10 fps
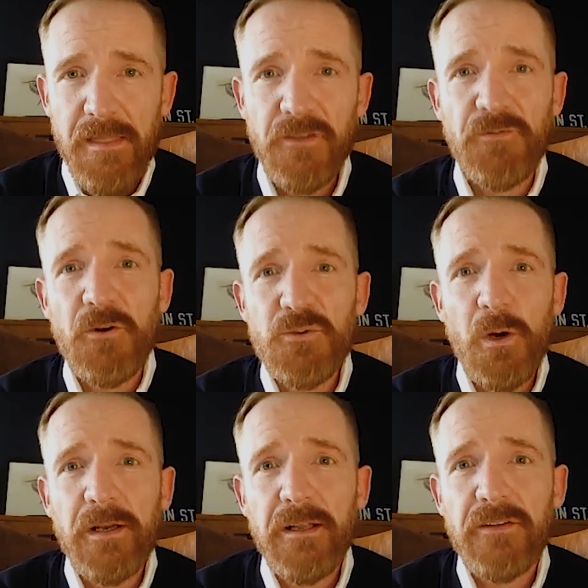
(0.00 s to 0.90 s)
This first
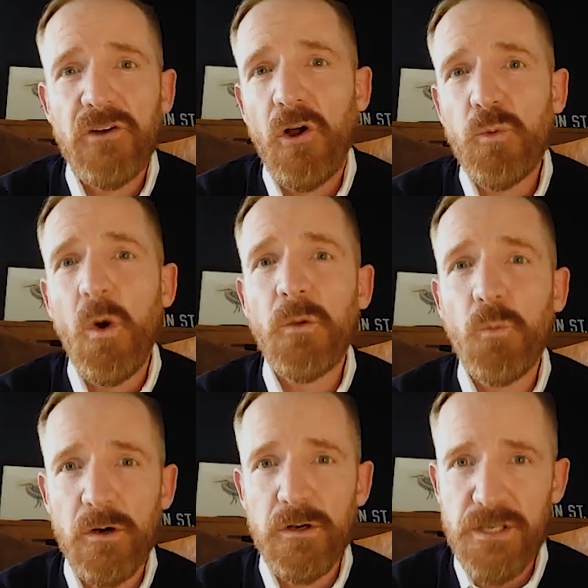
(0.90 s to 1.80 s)
one is called
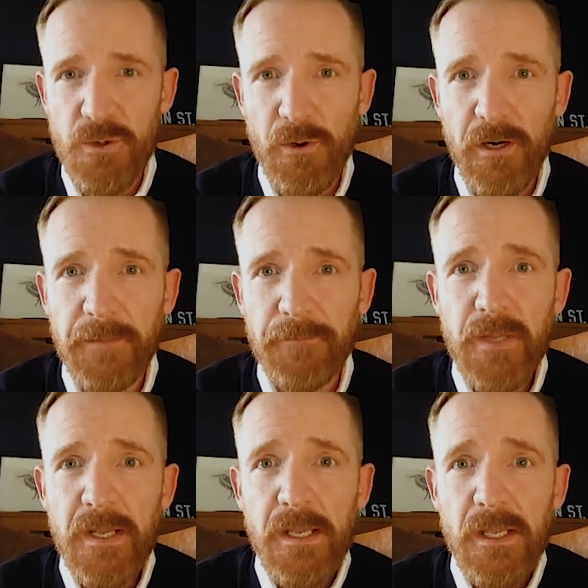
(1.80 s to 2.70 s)
One Word Story.
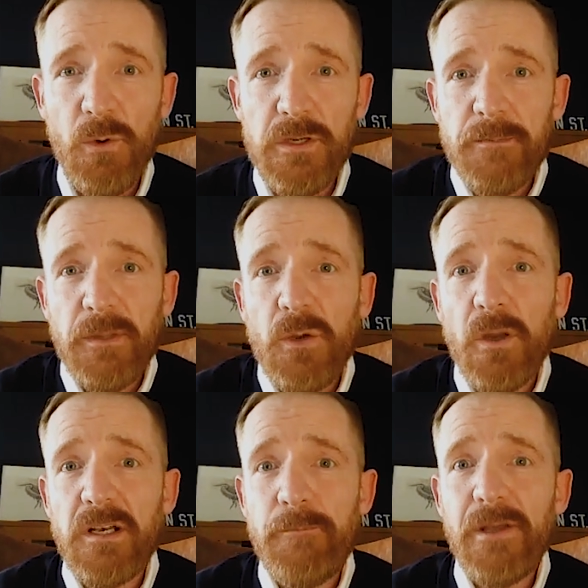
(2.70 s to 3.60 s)
You are simply
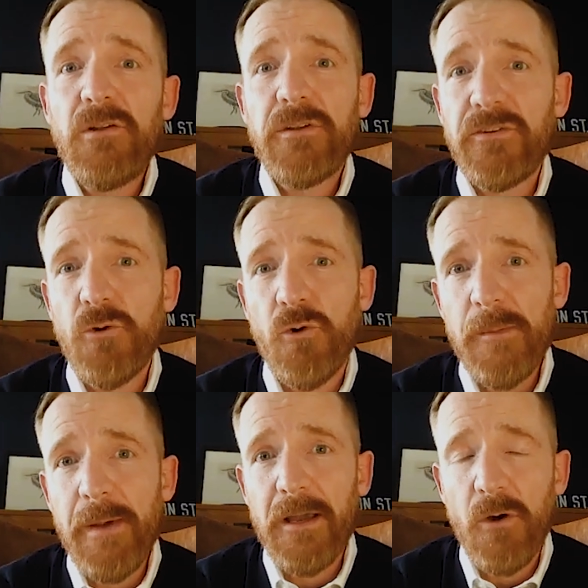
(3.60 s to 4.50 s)
going to build a
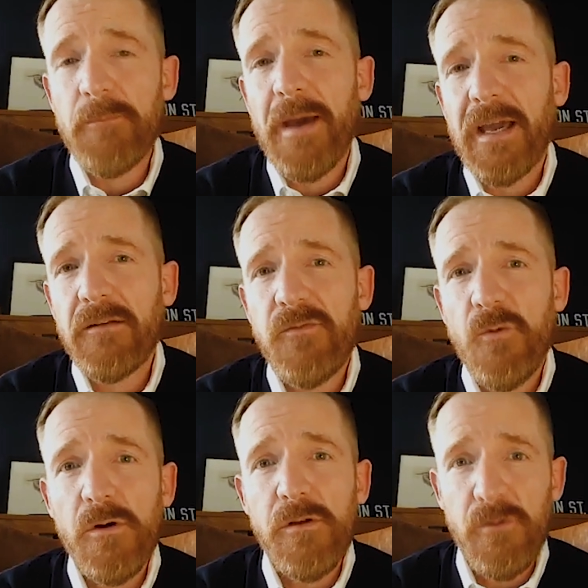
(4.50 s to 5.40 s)
story by going back and
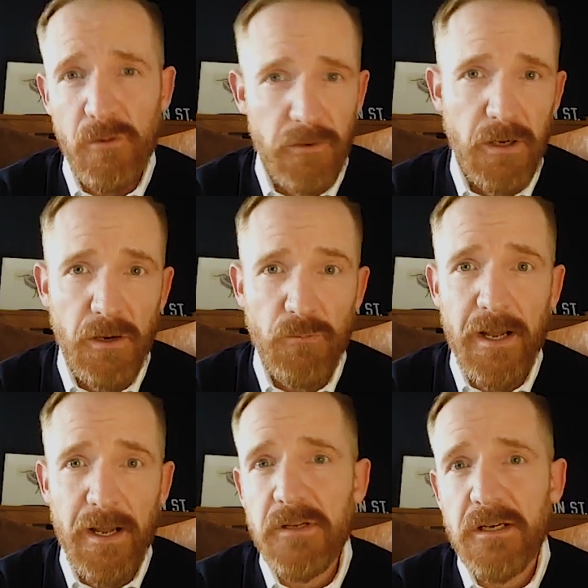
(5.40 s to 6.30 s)
forth or
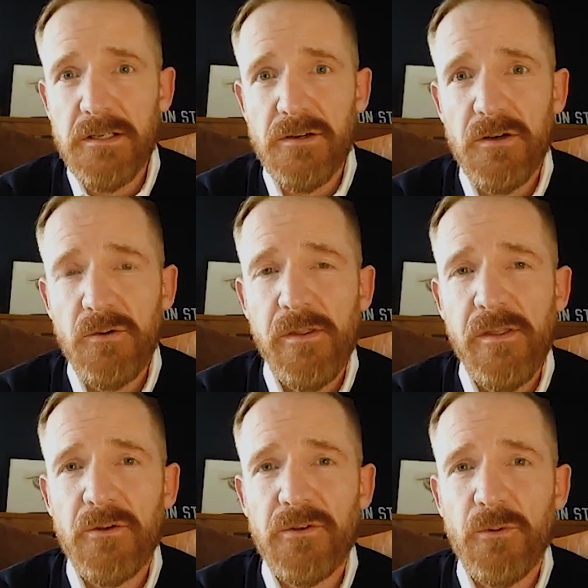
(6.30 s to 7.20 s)
around in a circle
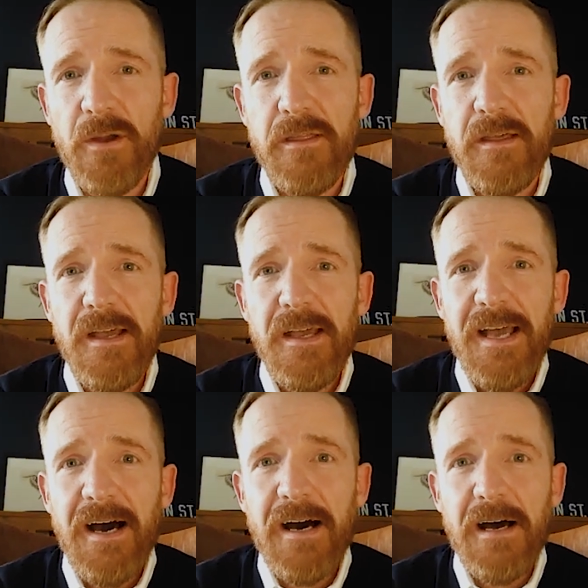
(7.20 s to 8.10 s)
with those you're with
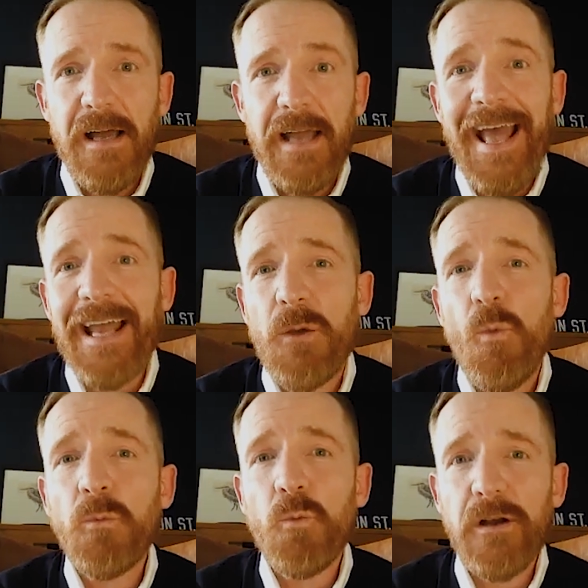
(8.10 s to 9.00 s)
uh, and adding
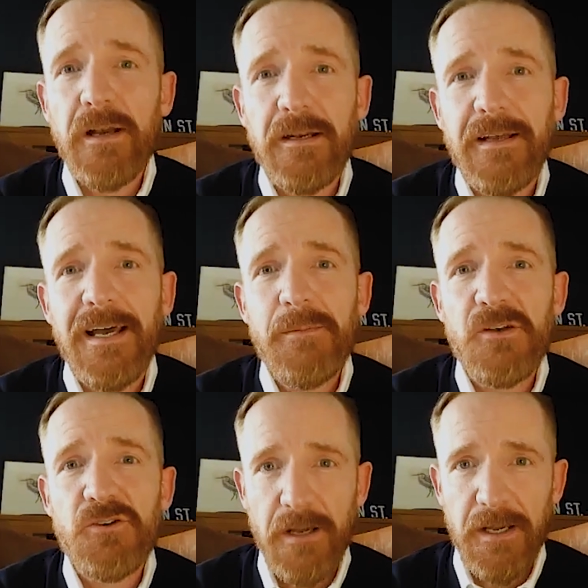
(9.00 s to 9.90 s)
one word at a time
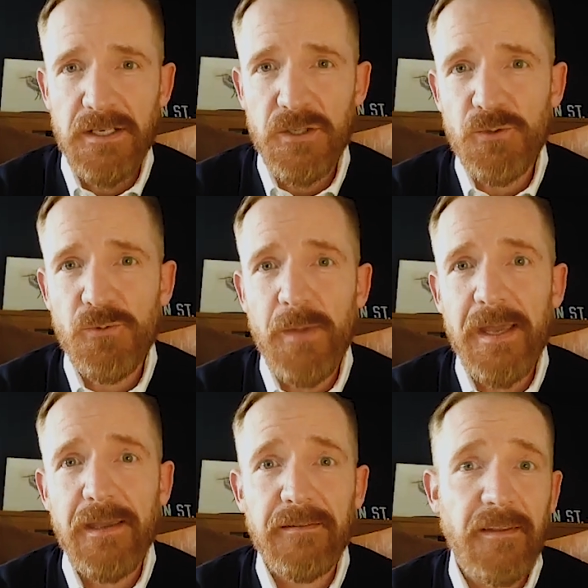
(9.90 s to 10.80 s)
and trying to
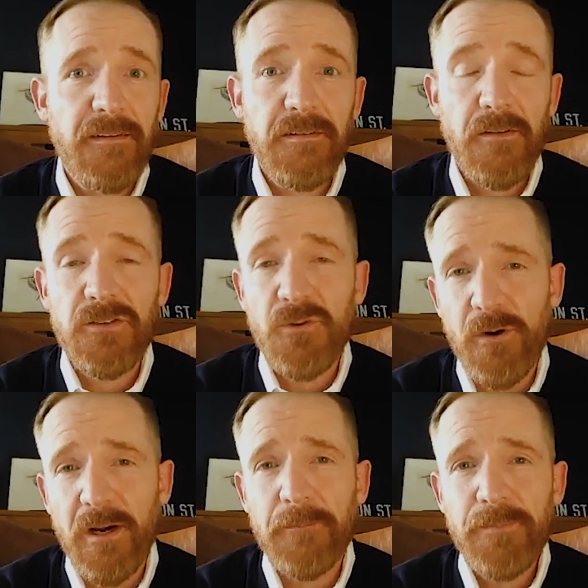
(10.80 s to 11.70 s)
make sense of a
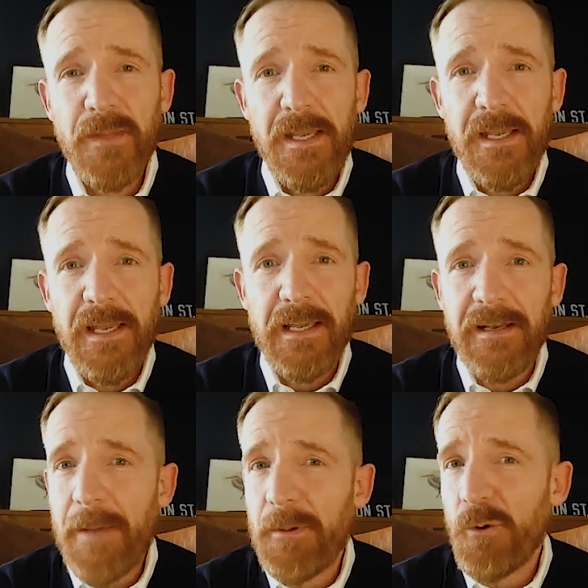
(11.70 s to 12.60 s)
story. It
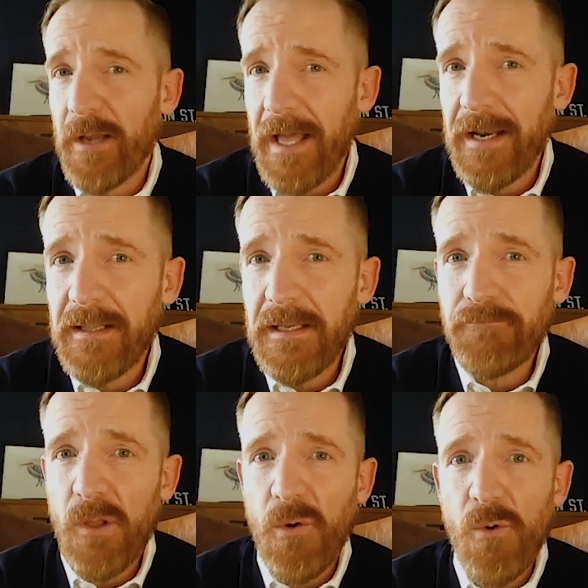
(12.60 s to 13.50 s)
can happen
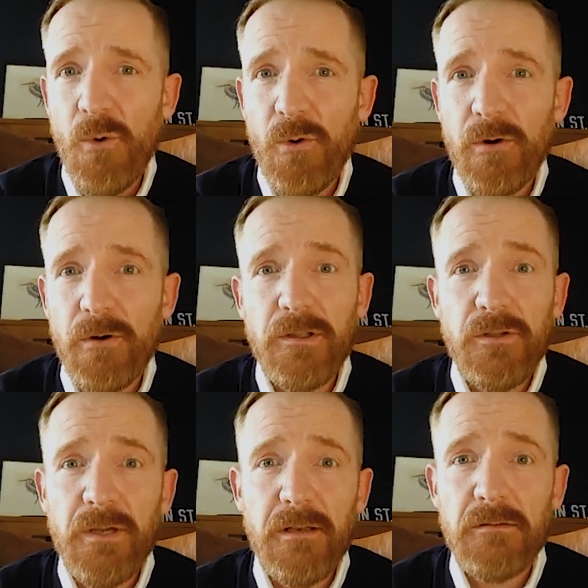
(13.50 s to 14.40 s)
organically or
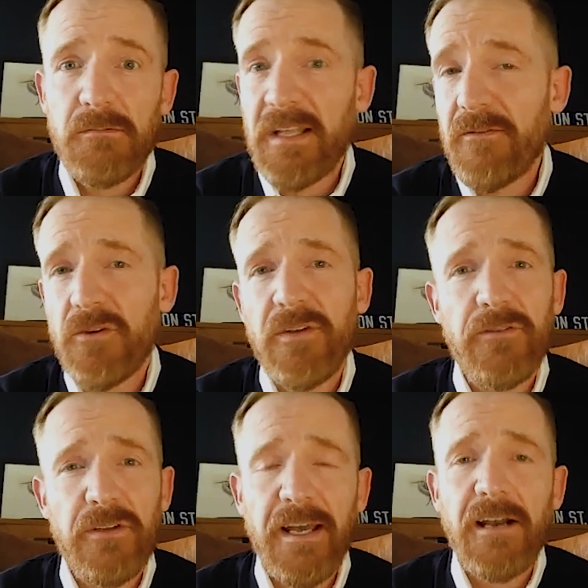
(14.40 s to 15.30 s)
you can give
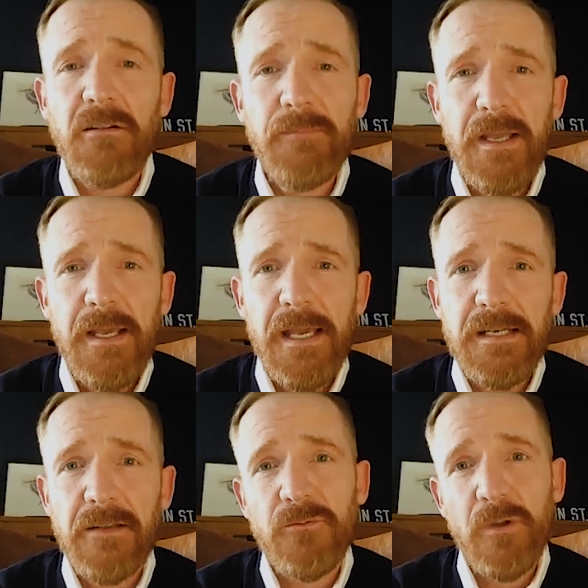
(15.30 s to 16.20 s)
yourselves a title.
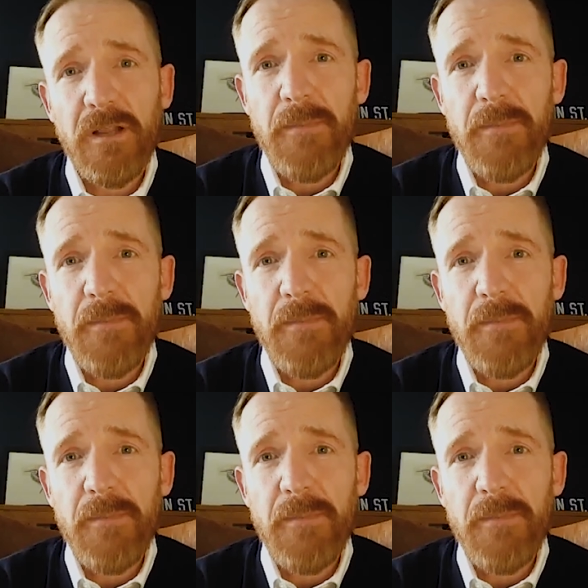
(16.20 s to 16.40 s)
It doesn't really